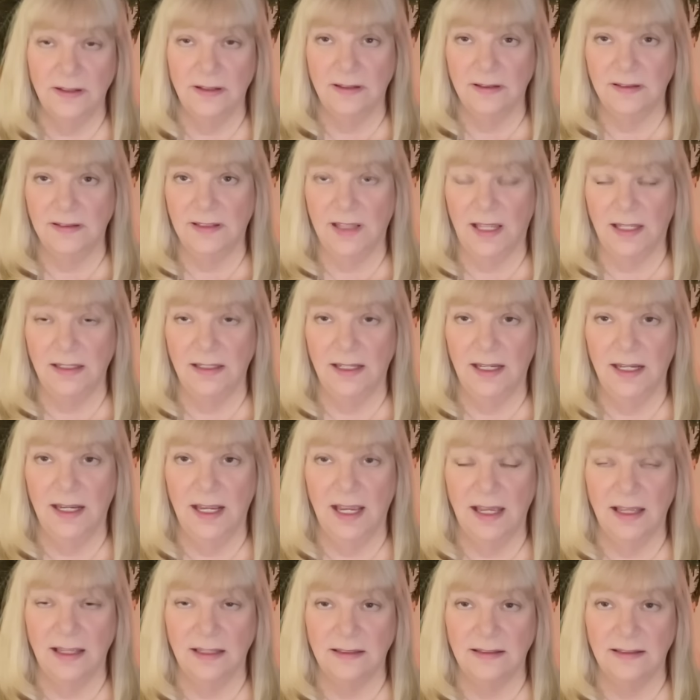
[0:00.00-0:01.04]
Sunday
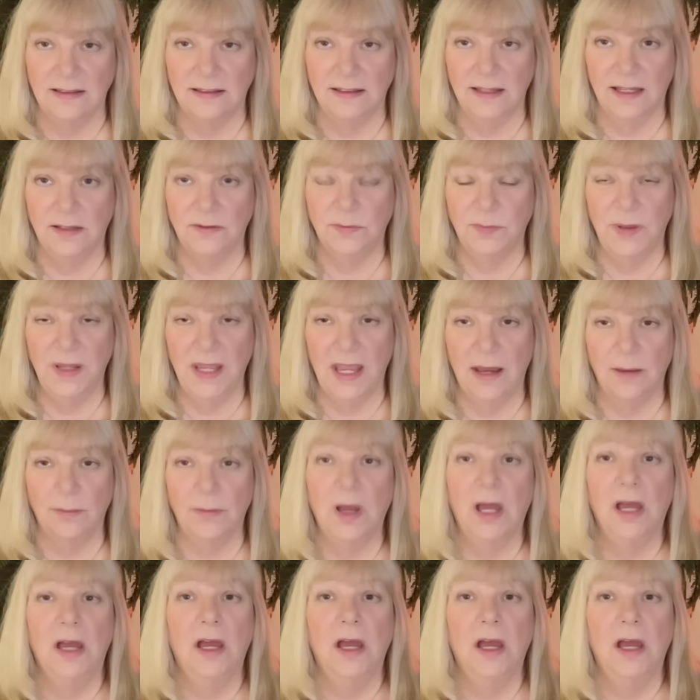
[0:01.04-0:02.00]
at 6 p.m.